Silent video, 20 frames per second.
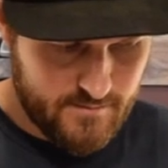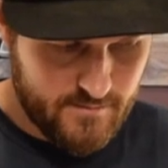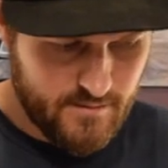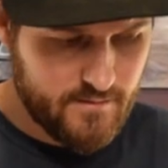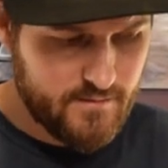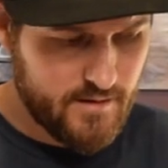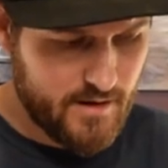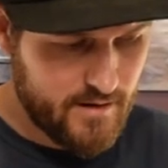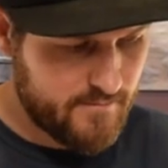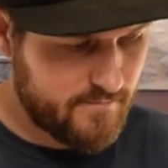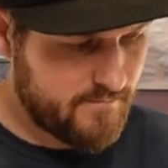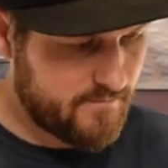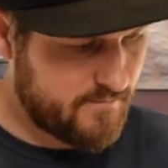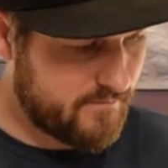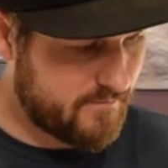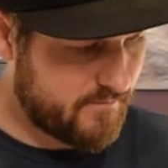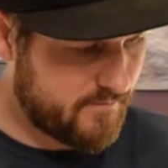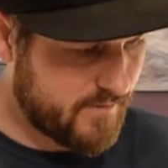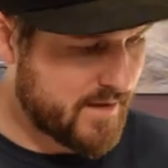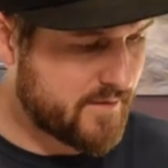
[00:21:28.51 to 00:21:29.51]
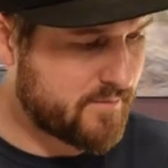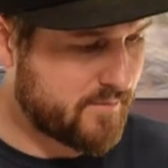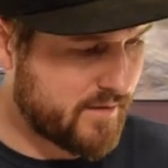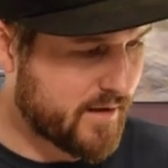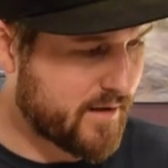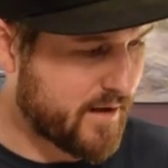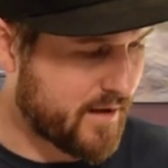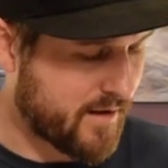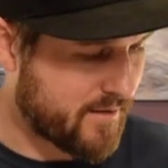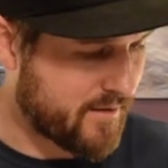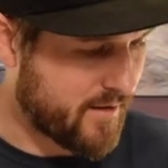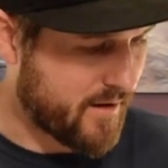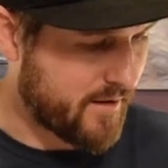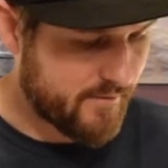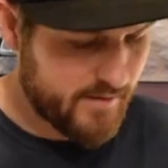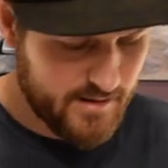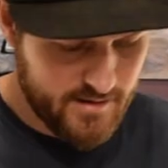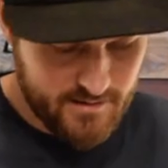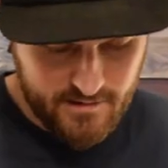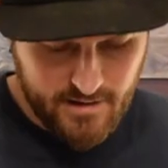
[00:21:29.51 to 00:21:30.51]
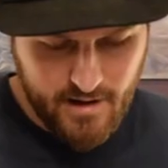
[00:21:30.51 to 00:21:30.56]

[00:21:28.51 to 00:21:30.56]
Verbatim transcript: Okay, that's what I kind of thought, right?